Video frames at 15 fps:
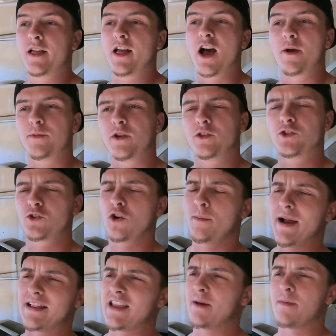You can scroll
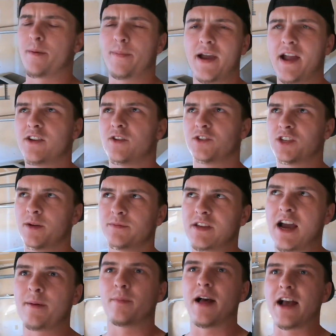back down my pages
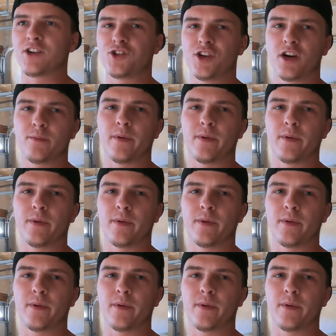sometime last year,